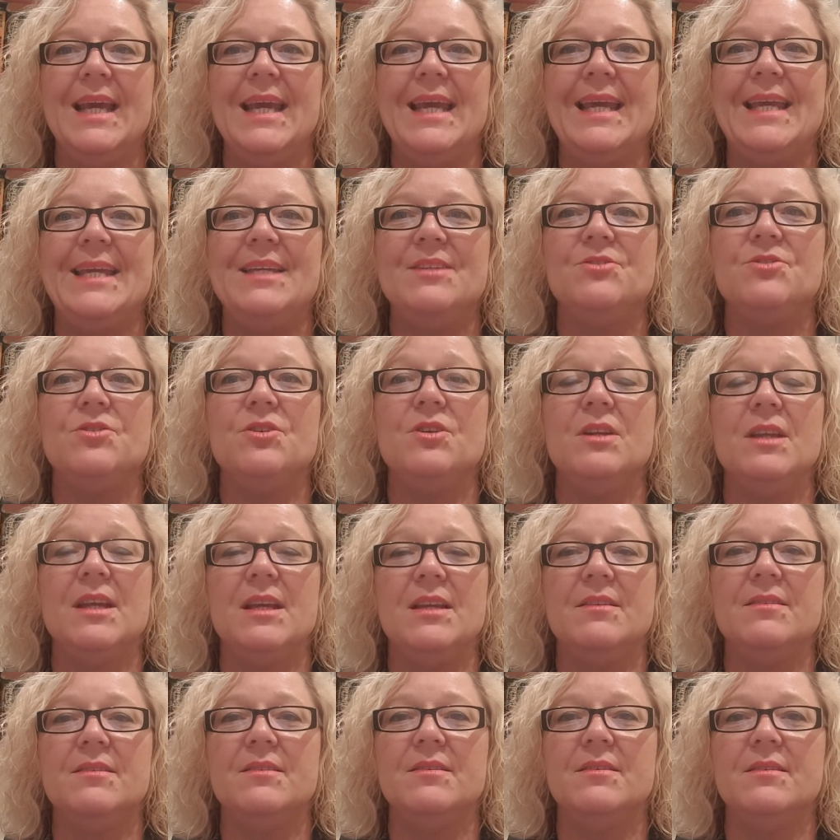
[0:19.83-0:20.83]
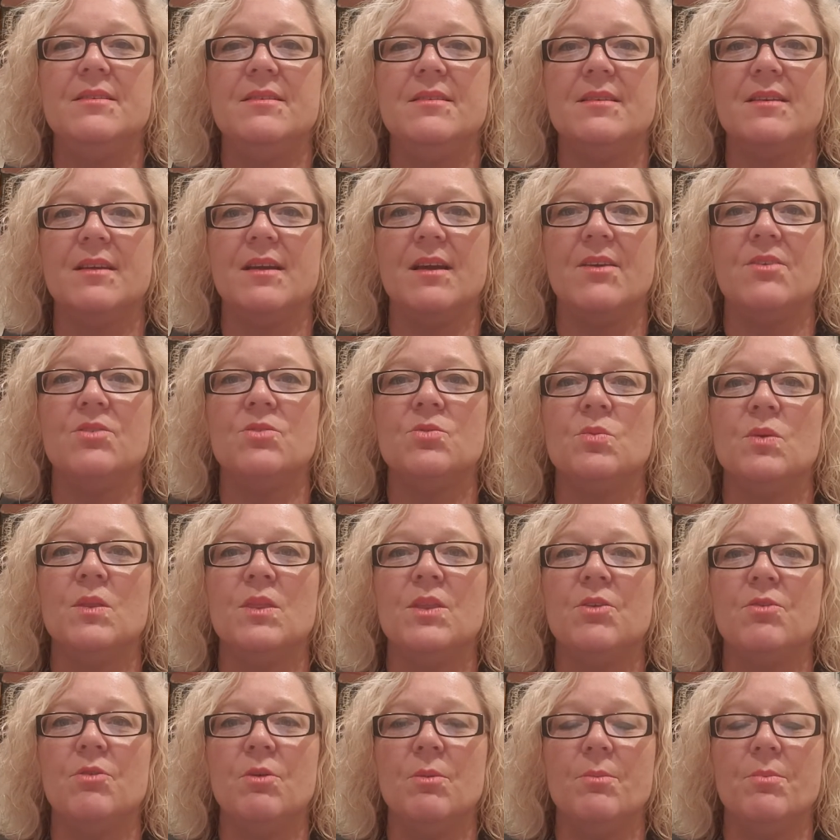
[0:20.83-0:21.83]
is you need to discuss with
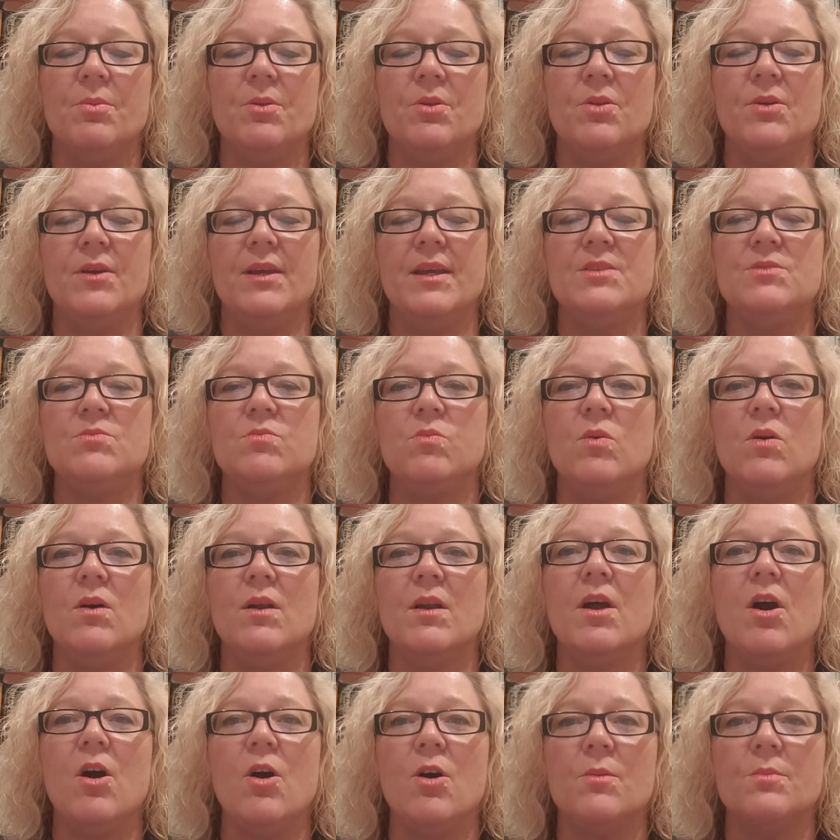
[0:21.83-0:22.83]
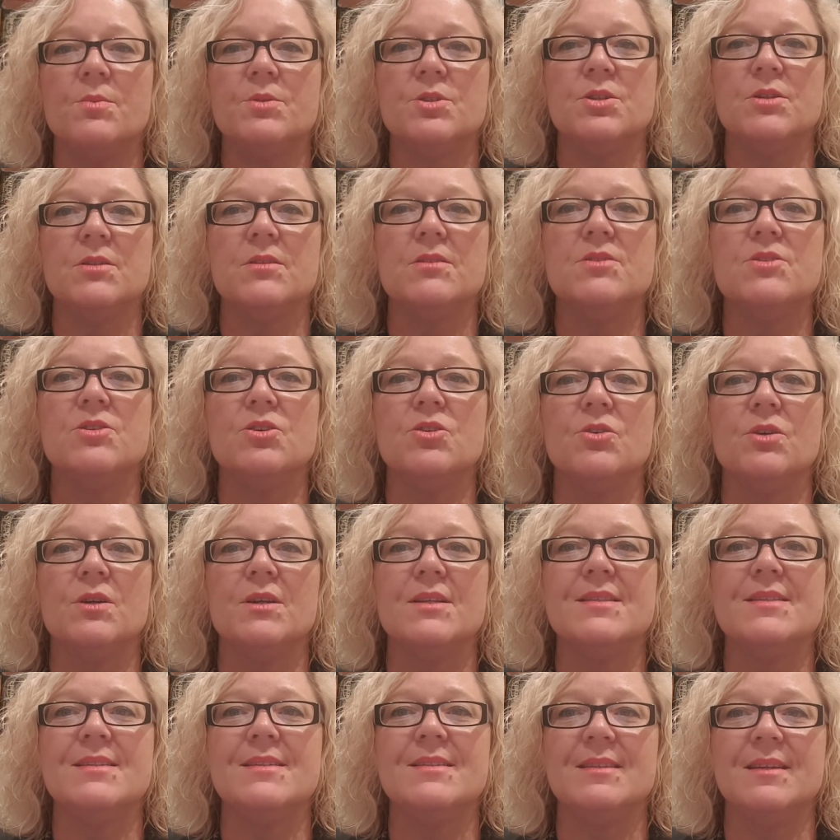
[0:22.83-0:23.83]
your employees what options you're
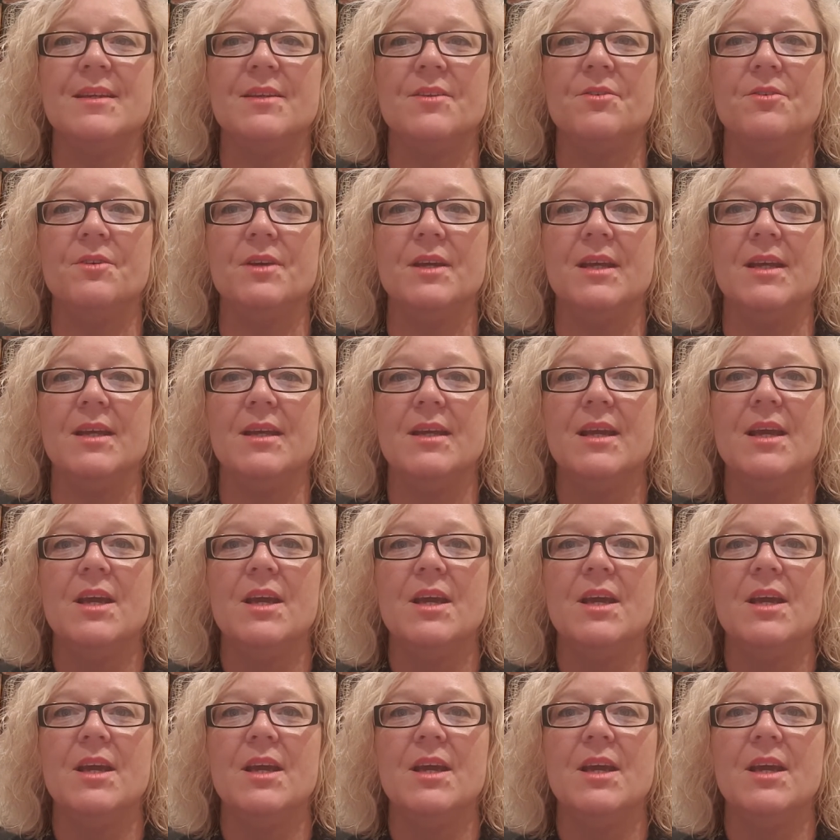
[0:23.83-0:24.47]
considering.